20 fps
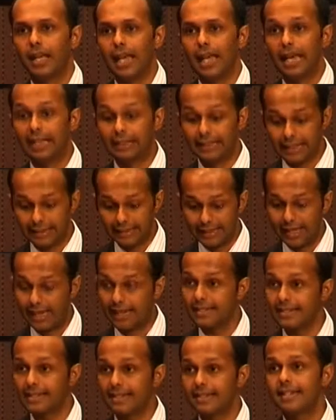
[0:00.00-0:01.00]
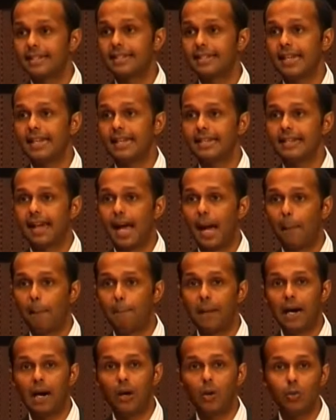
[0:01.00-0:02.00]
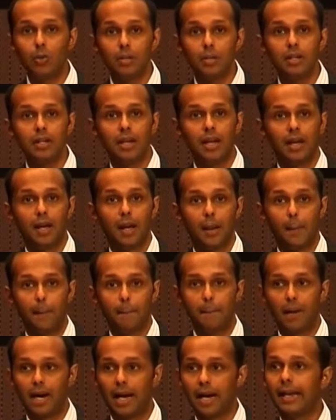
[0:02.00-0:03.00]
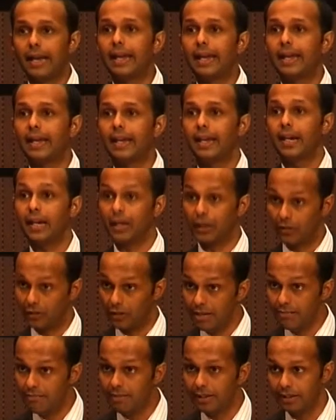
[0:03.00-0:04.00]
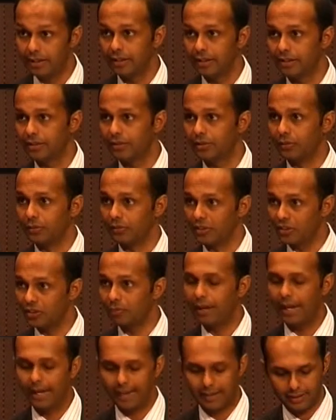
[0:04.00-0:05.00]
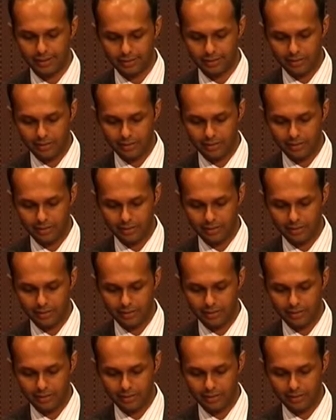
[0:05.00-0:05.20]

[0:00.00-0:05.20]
and that the ASEAN states are bound by agreement to respect,